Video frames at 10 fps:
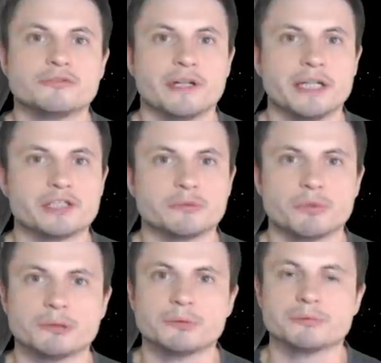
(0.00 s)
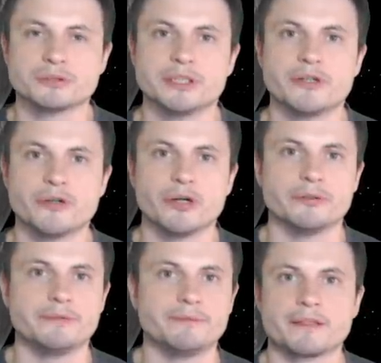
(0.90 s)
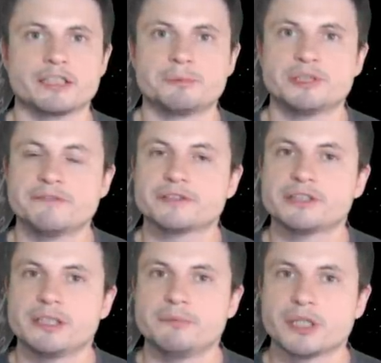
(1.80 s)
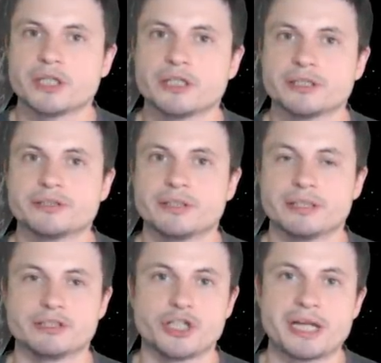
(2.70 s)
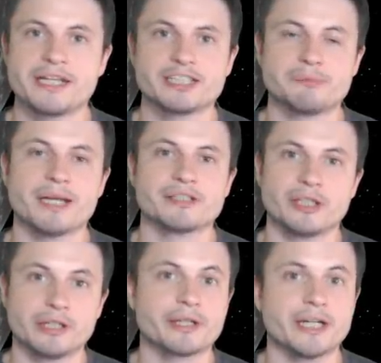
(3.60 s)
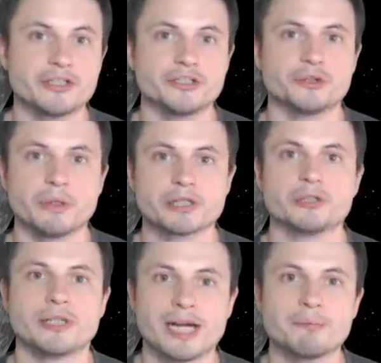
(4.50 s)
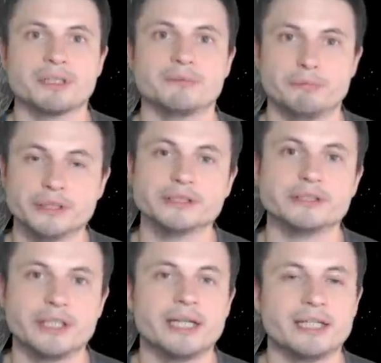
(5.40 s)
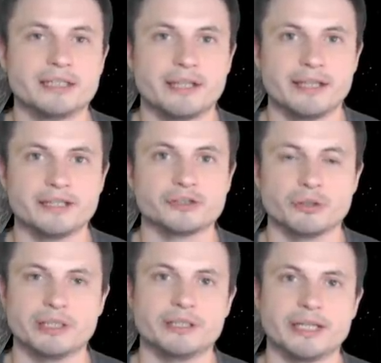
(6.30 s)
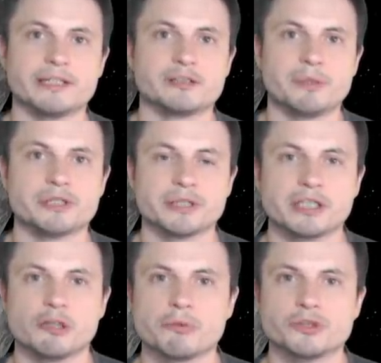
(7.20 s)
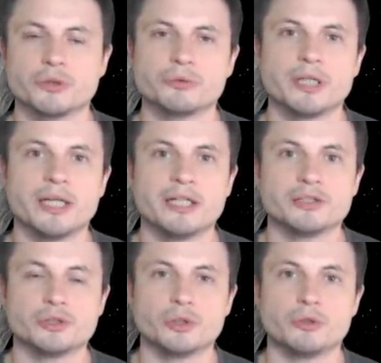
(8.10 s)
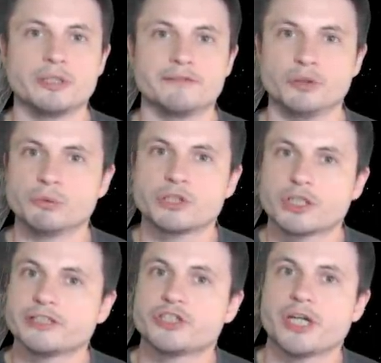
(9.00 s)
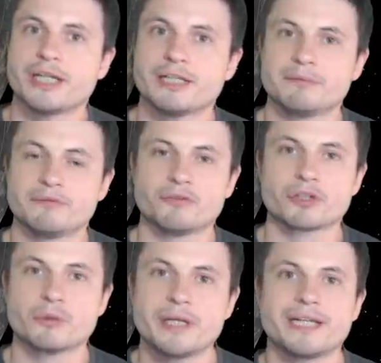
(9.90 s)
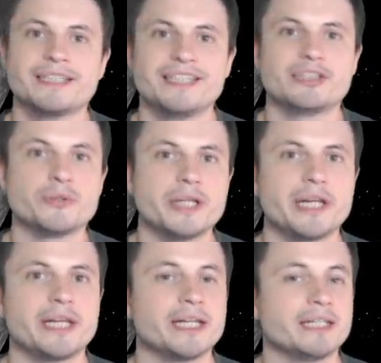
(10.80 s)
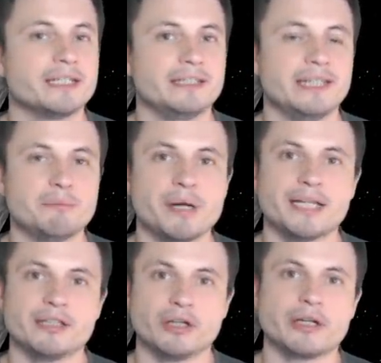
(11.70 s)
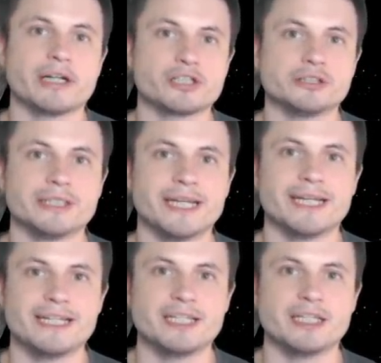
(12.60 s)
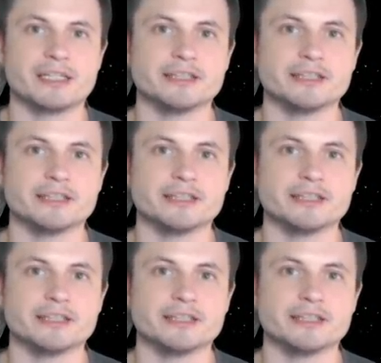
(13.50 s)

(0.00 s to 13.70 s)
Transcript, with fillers: financial problems later on. Specifically because uh, China expects other countries to actually come and build things in that special economic zone. So if no one trusts China for quitting the treaty, they might not actually get any